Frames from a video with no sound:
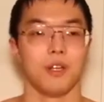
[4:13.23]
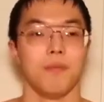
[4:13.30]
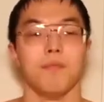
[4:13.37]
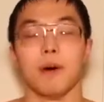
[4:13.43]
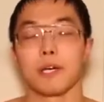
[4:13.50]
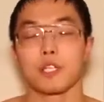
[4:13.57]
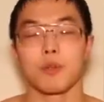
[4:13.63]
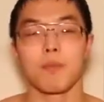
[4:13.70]

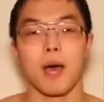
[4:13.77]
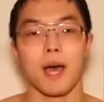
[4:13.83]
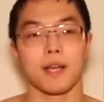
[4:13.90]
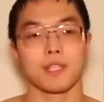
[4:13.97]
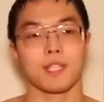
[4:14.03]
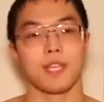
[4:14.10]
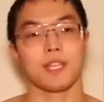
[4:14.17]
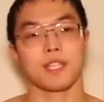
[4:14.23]
Muscle
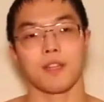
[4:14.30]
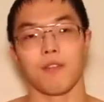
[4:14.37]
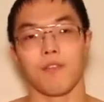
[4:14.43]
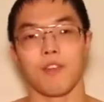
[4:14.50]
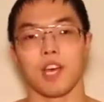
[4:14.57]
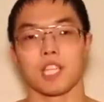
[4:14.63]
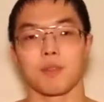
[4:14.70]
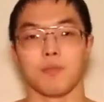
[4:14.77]
mass is an
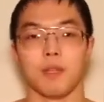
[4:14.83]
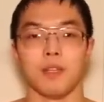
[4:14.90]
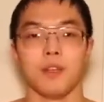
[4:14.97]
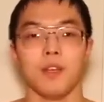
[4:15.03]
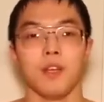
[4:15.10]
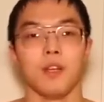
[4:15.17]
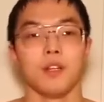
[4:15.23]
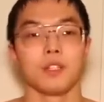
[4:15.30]
investment.
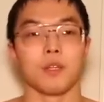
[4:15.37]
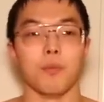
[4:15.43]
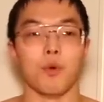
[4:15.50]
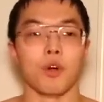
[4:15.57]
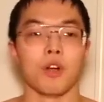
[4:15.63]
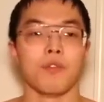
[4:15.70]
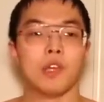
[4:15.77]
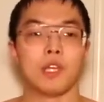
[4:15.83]
The
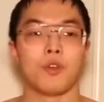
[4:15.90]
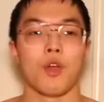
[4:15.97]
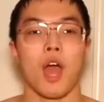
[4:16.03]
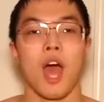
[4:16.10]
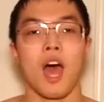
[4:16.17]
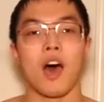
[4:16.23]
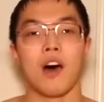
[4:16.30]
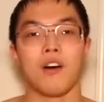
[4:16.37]
more of it you
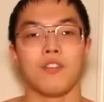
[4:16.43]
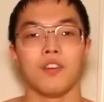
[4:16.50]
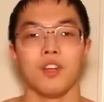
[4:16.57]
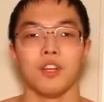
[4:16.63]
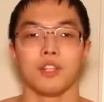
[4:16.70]
have,